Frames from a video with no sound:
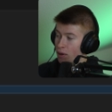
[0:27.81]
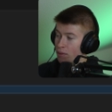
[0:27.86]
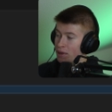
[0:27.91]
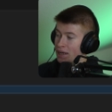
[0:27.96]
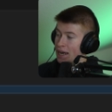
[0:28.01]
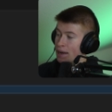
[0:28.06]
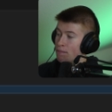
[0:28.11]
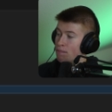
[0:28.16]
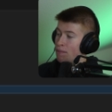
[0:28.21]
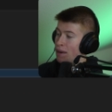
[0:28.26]
where we
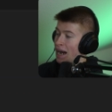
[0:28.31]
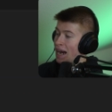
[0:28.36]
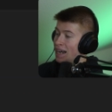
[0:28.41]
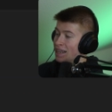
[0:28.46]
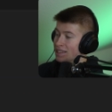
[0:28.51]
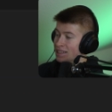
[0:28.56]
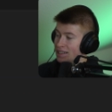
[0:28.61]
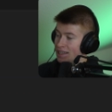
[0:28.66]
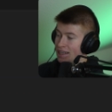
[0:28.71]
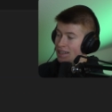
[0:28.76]
can
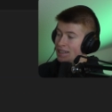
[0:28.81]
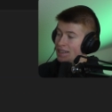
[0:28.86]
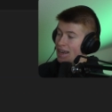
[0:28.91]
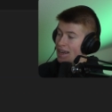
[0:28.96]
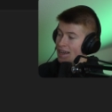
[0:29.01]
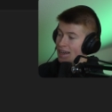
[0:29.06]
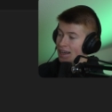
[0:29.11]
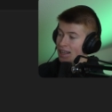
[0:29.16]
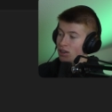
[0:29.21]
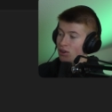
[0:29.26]
pass in
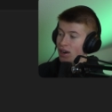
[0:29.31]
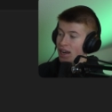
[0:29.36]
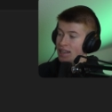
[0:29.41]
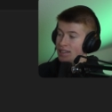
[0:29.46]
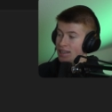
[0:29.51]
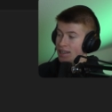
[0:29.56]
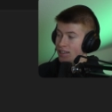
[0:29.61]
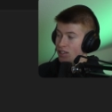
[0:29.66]
a color as